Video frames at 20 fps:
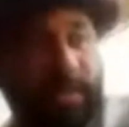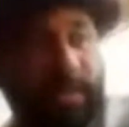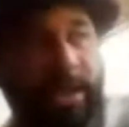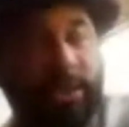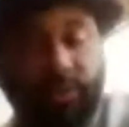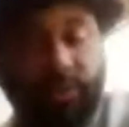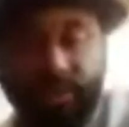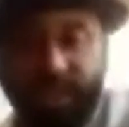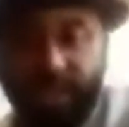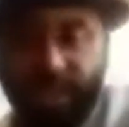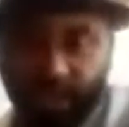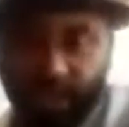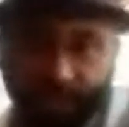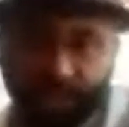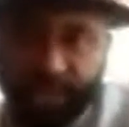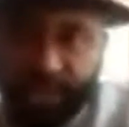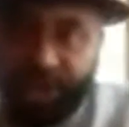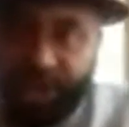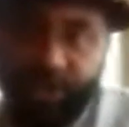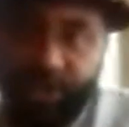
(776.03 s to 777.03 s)
somebody who's in his
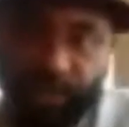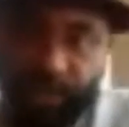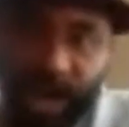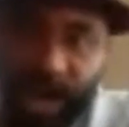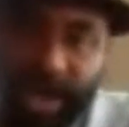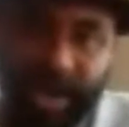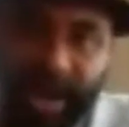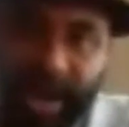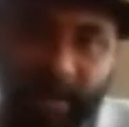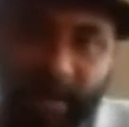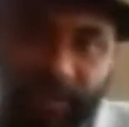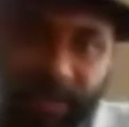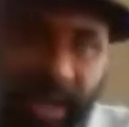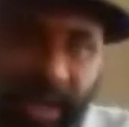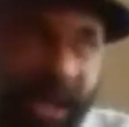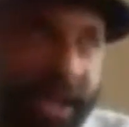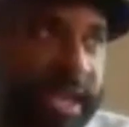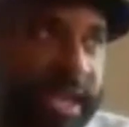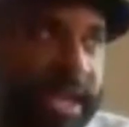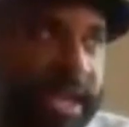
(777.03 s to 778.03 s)
position right now,
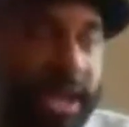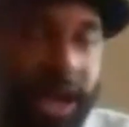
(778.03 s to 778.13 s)
that